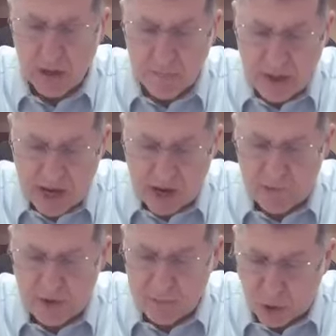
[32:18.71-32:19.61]
May
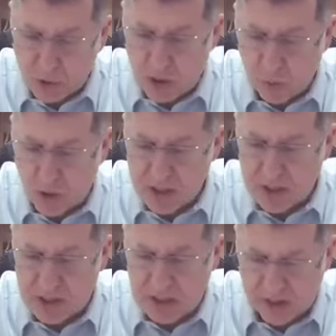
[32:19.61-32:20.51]
erevad boker. What
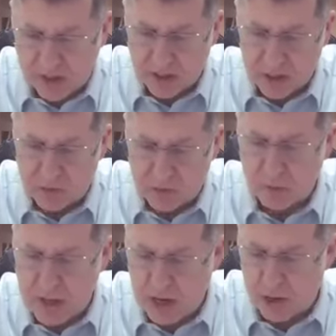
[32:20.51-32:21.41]
is it telling us?
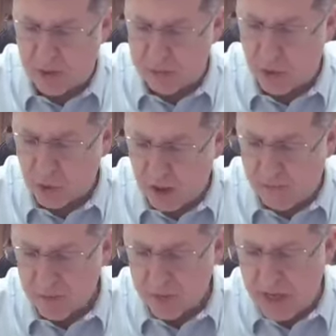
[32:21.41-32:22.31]
May erevad boker.